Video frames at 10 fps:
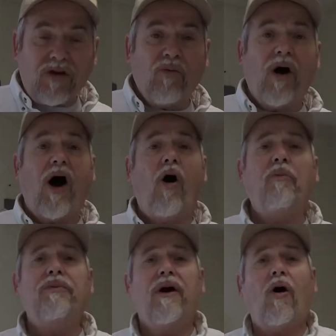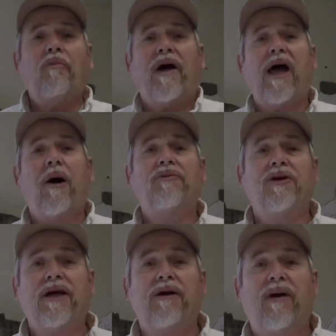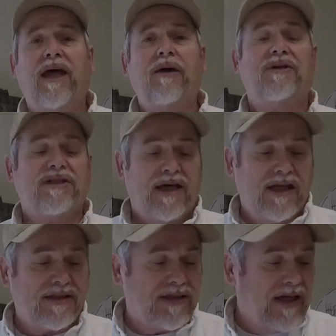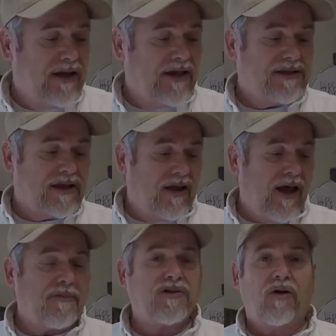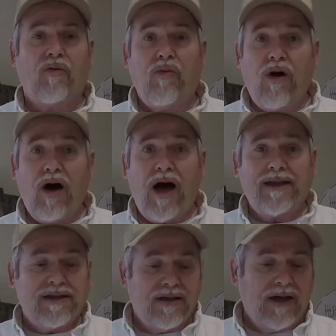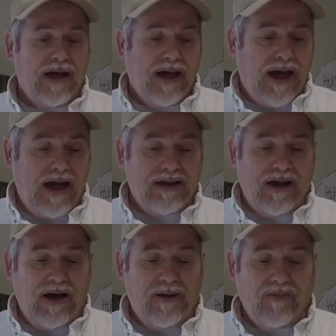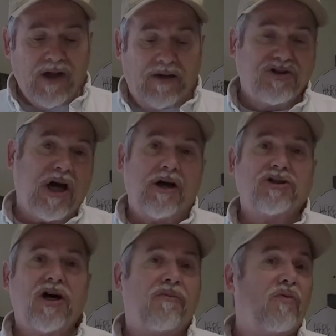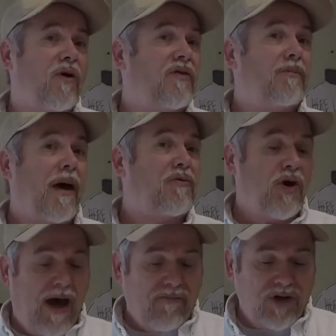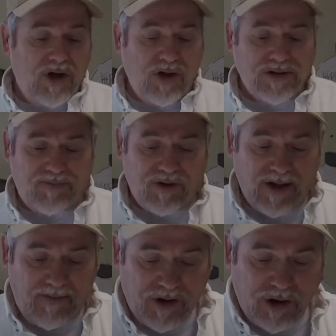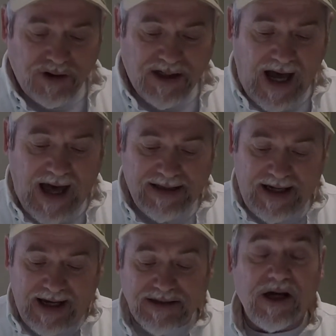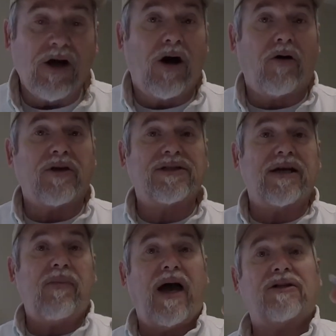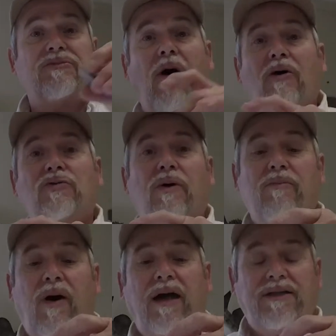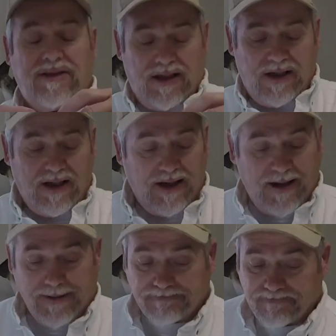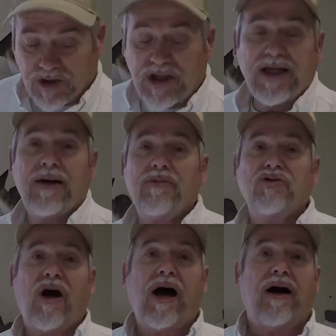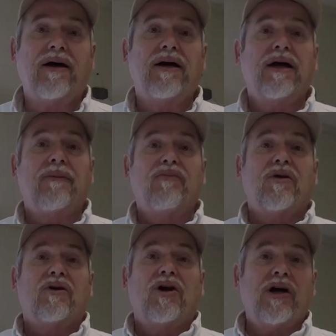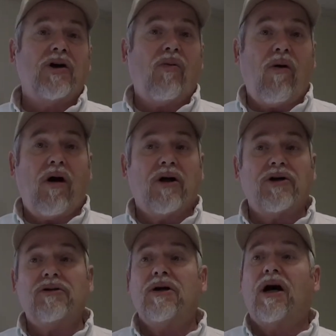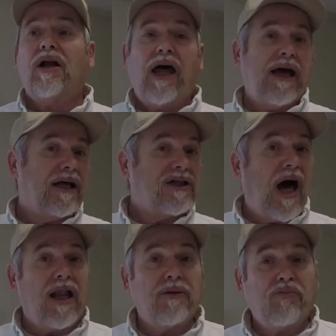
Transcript: Well, I hope that helps you. Again, my name is Dennis. This is another episode of What? And I shared something with you maybe you haven't used. If you never used the Keitechs or the Z-Man small swim baits, you need to give them a try. Clear water, a lake that's highly